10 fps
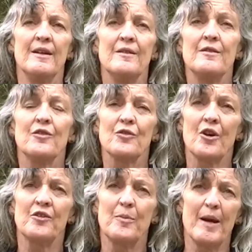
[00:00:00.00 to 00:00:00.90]
that is
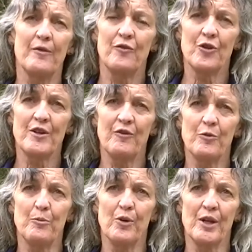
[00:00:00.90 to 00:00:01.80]
crossed by a 40-foot
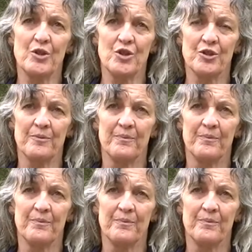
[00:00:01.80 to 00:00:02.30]
bridge.